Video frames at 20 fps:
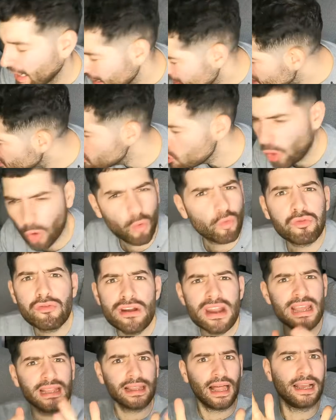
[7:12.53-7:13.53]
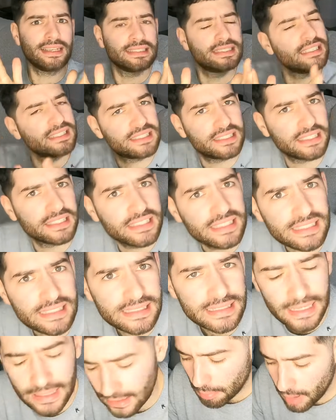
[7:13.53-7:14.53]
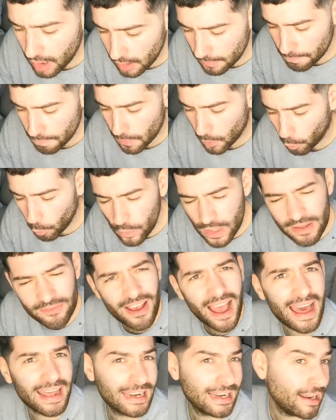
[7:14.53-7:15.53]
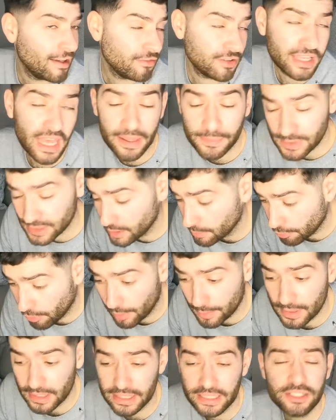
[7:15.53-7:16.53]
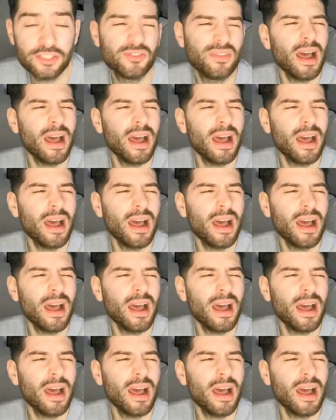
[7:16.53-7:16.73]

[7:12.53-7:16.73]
I did not realize this statistic, but we've had 11 games in the Premier League.